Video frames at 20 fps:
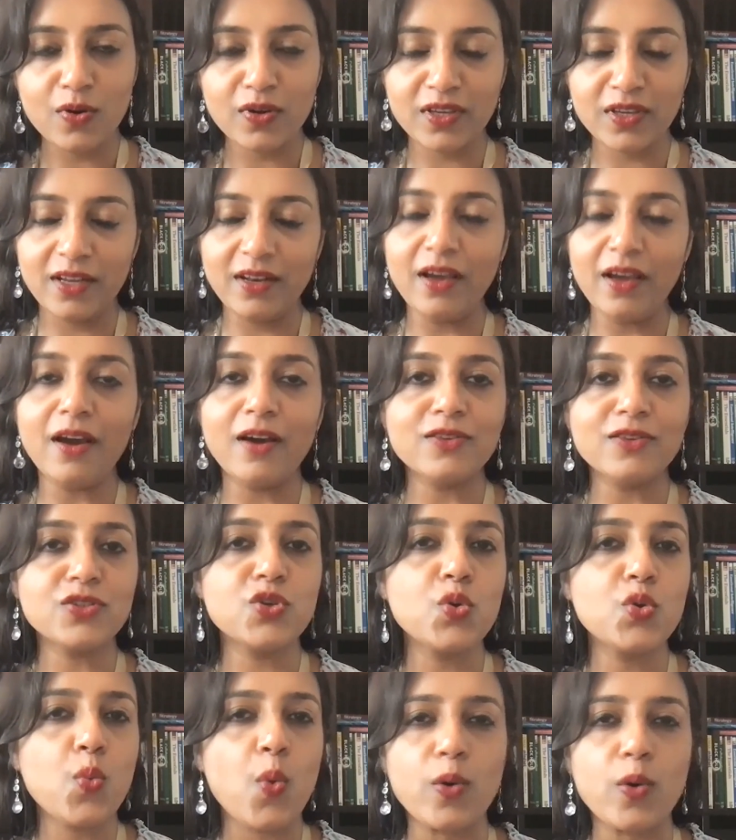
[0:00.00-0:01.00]
Can I
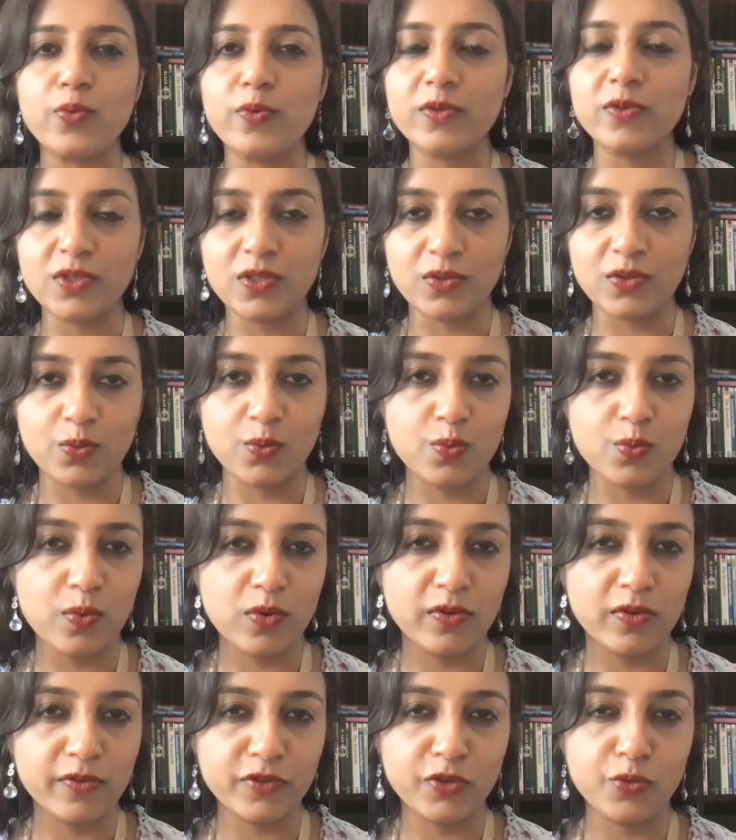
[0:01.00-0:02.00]
ask you what was
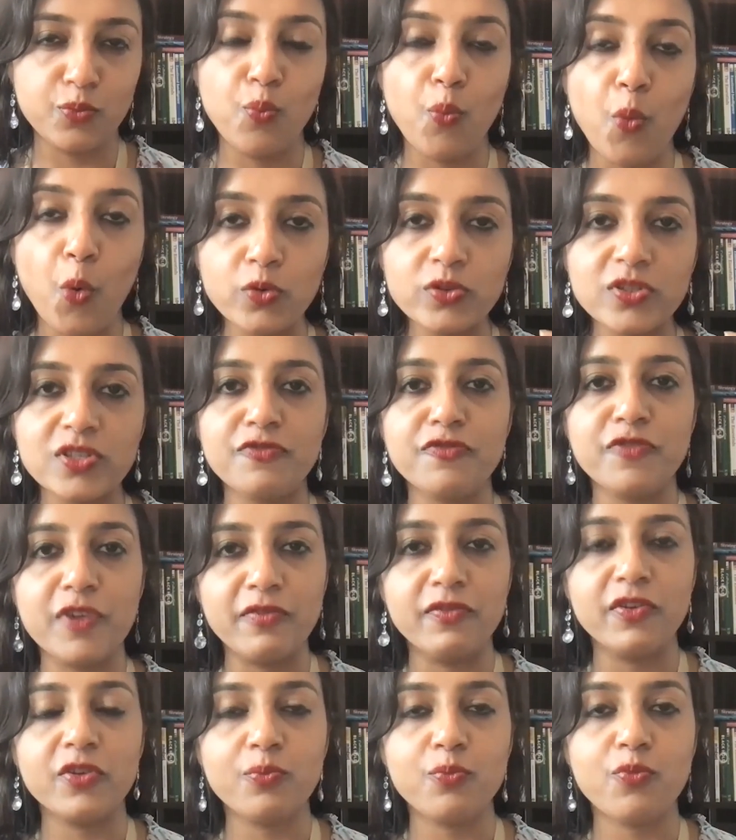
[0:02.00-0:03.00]
one of the most
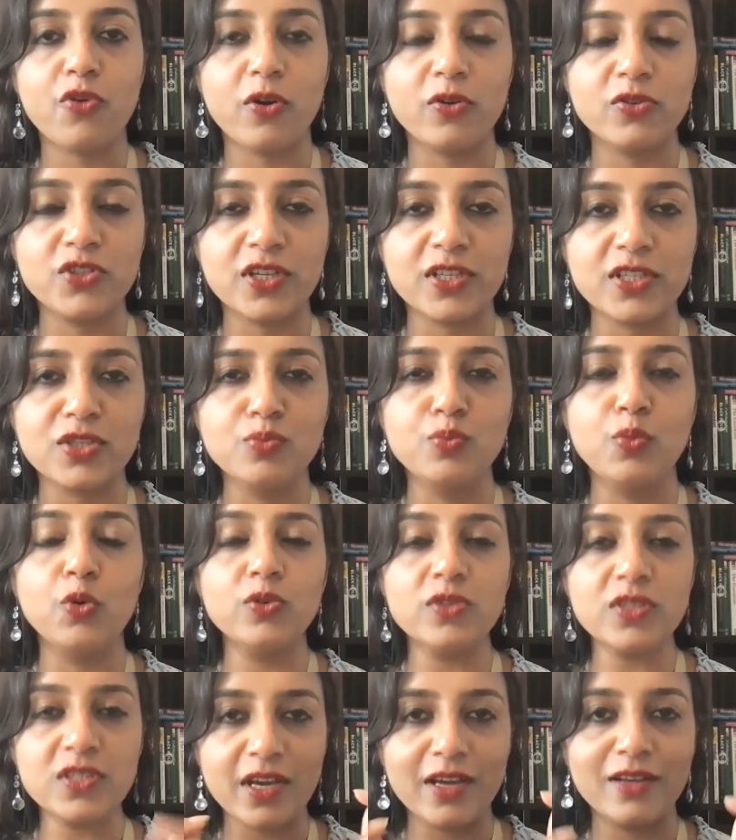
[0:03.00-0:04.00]
favorite projects,
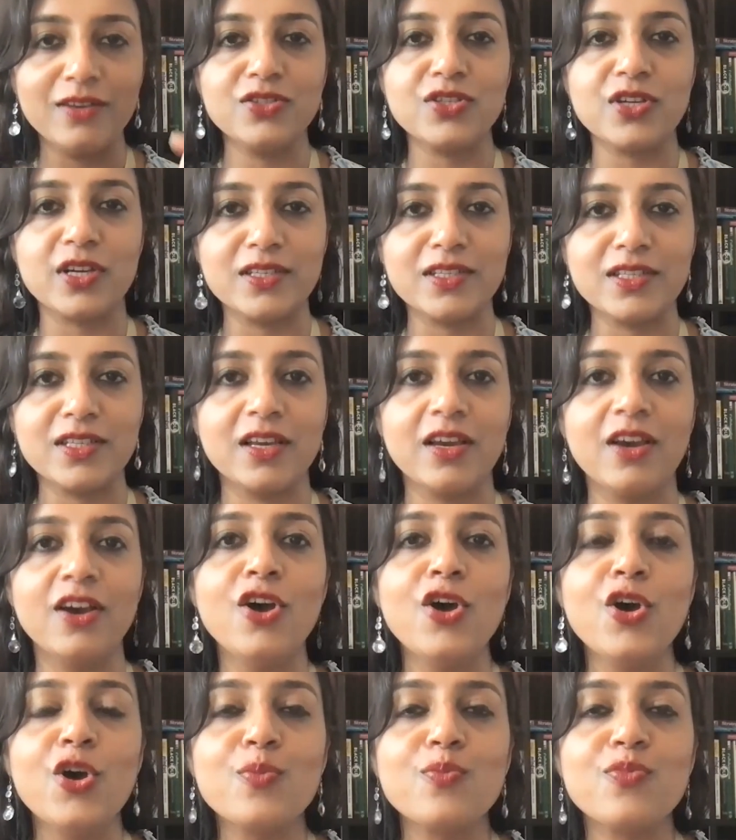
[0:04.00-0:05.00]
most energizing
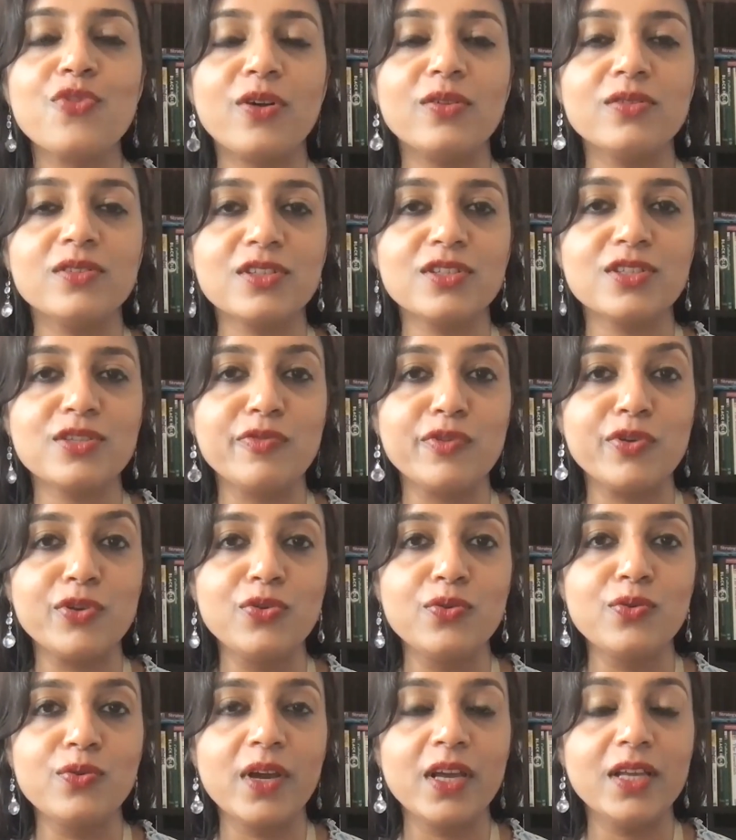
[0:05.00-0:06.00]
projects for
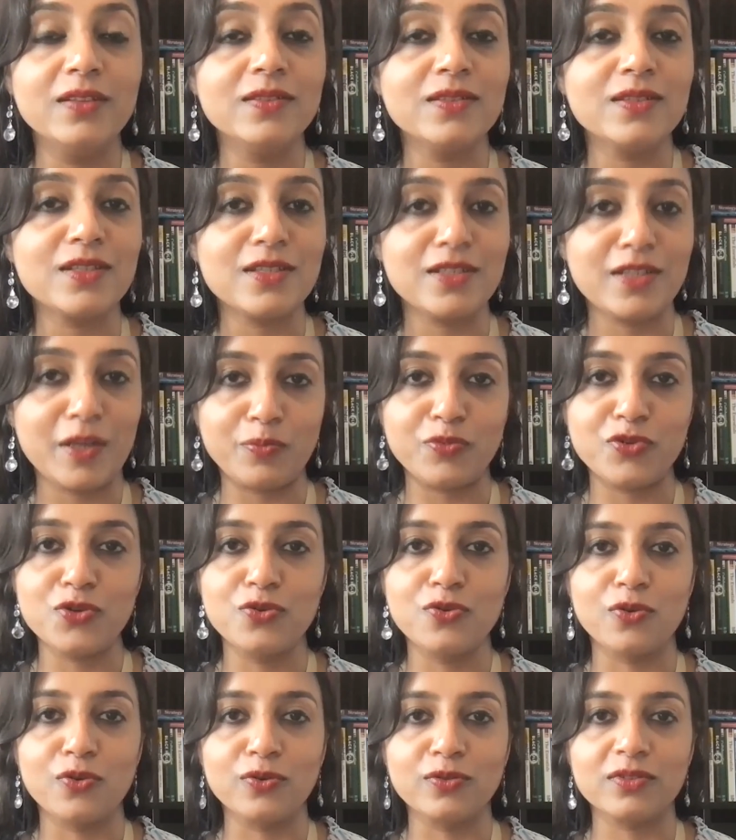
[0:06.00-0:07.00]
you in Step to
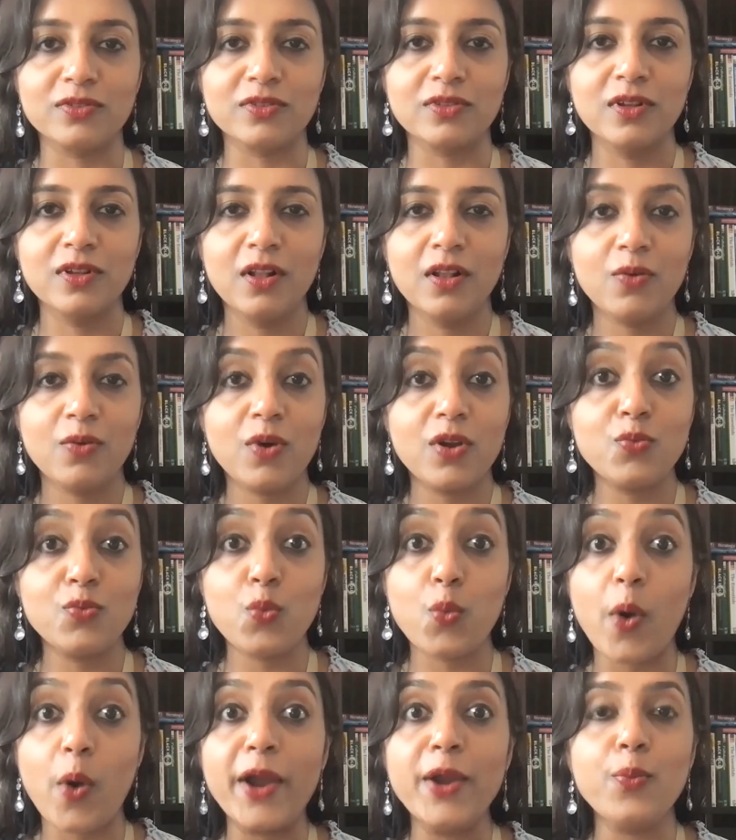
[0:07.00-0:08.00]
Growth?
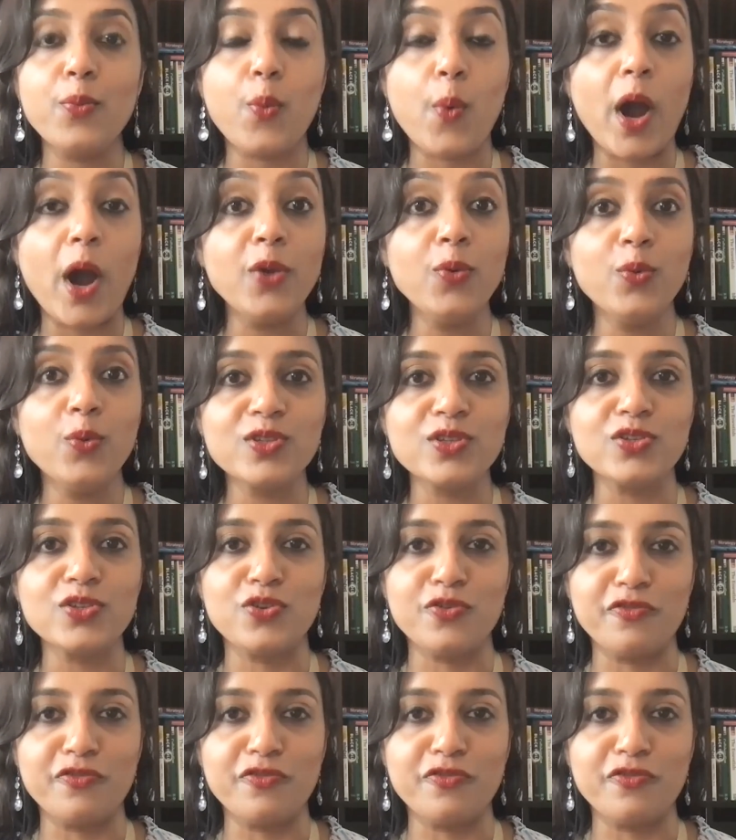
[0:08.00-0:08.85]
And why was it your